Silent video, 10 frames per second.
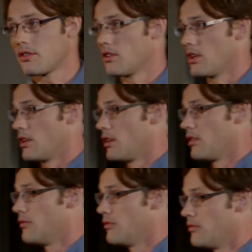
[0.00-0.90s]
uh,
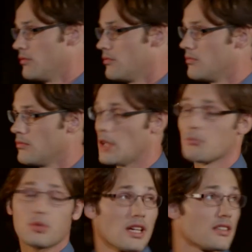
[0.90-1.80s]

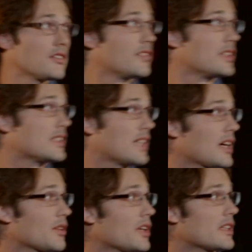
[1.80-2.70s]
impressive and
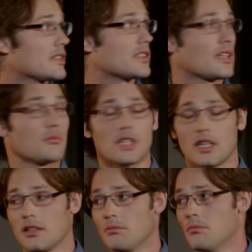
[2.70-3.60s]
staggering at the same
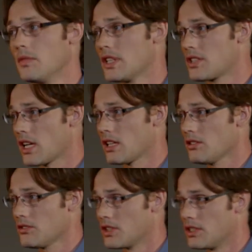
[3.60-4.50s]
time. The
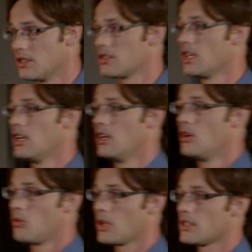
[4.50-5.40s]
challenge is,
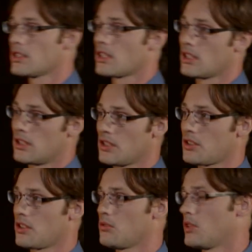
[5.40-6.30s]
what is a
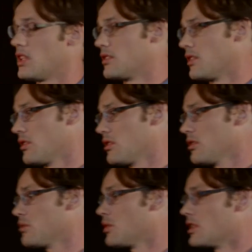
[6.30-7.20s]
clinician, what is a
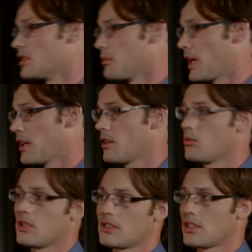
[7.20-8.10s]
nurse, what is a parent,
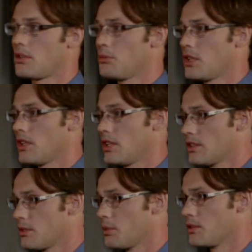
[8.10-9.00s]
what is a community
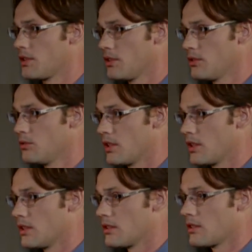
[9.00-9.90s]
supposed to do with this?